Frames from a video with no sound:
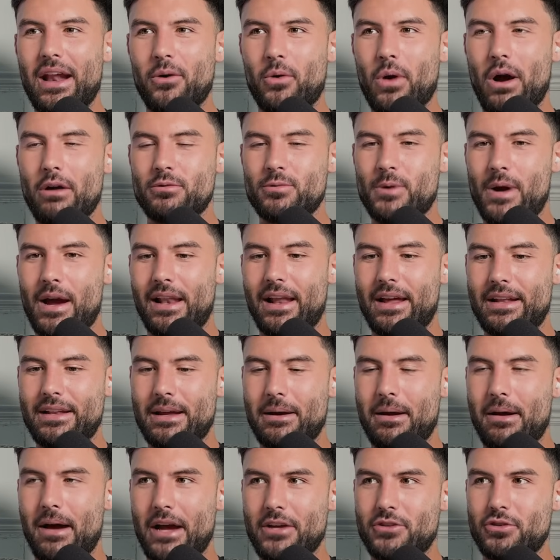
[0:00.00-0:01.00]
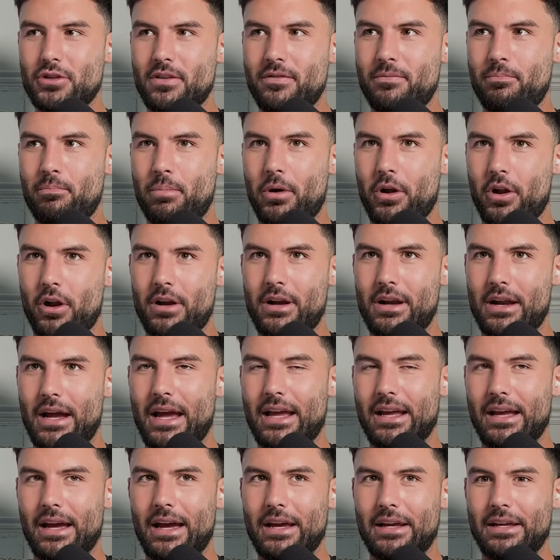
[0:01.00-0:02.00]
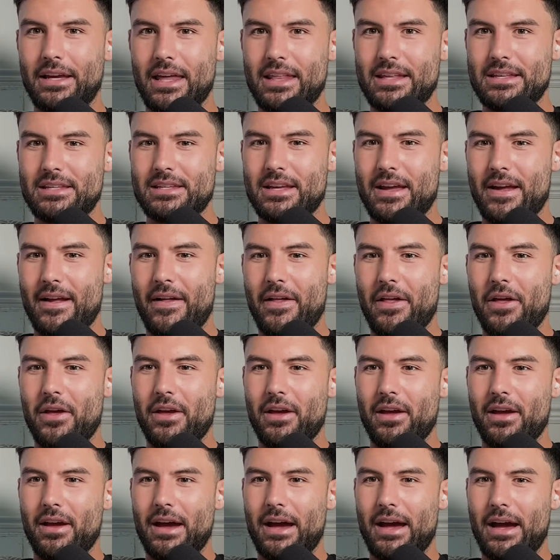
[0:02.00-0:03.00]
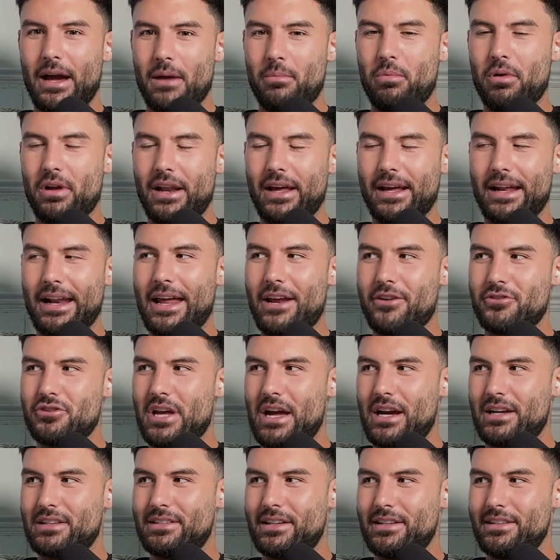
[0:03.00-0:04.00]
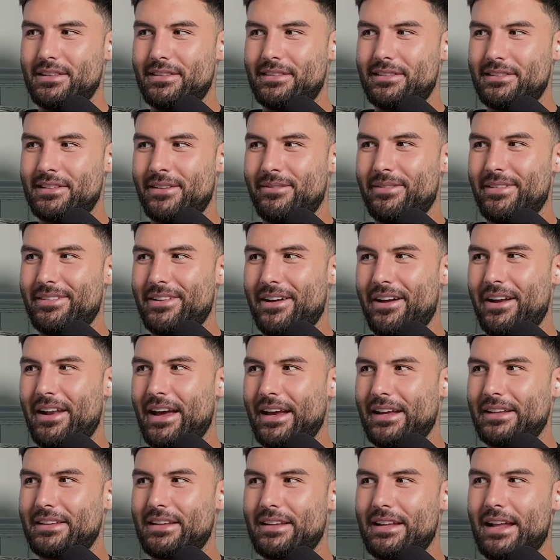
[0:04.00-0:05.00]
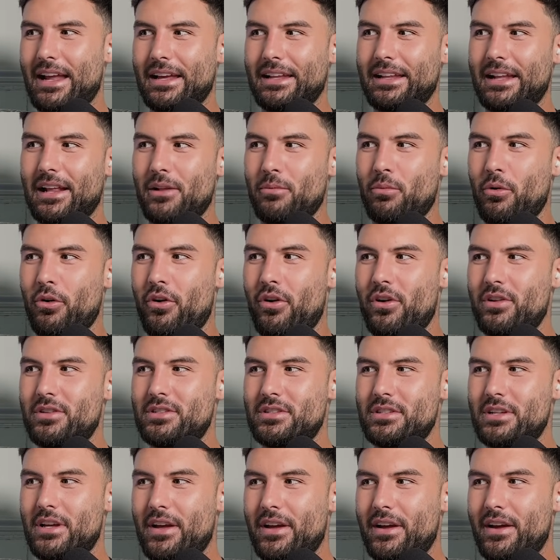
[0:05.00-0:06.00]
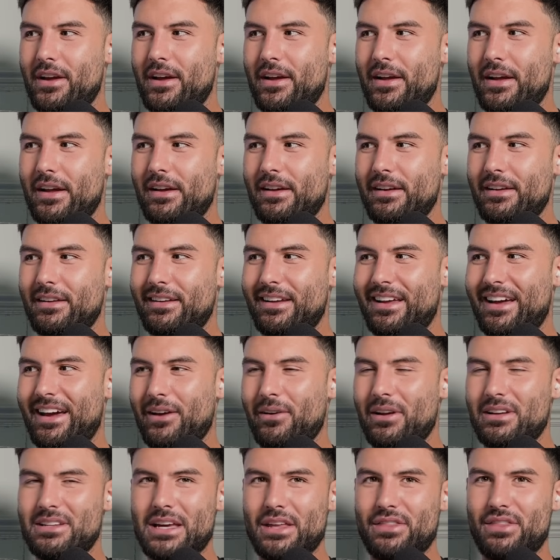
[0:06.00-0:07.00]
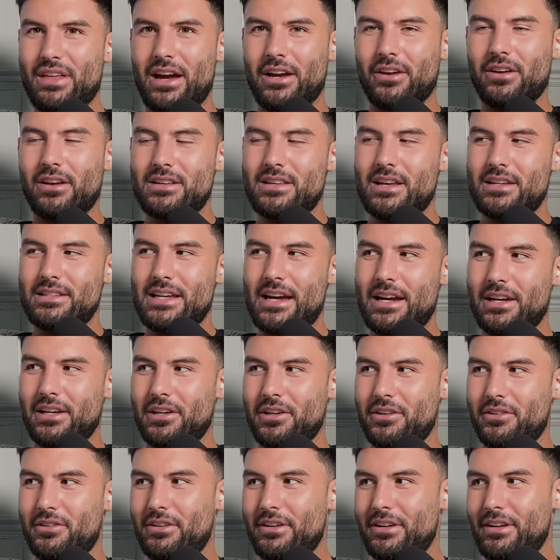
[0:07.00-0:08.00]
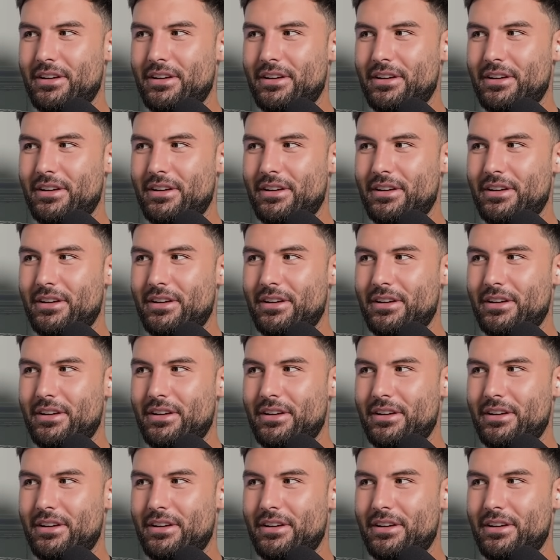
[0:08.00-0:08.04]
go out to Ireland, I sort of put on. I get this. I put like an Irish accent. Sometimes like little words. Like when I say thank you, I say thank you.